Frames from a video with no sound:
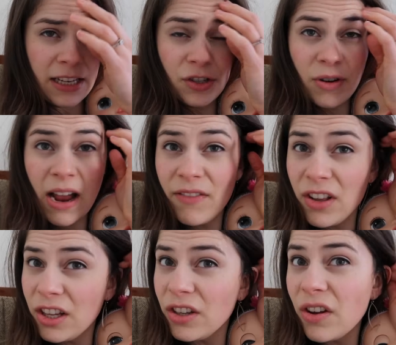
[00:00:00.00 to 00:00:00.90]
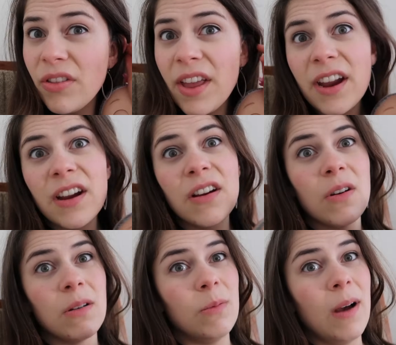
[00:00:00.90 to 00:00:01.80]
and travel and go there
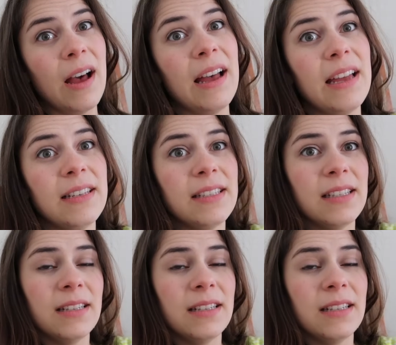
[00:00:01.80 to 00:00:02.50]
or what.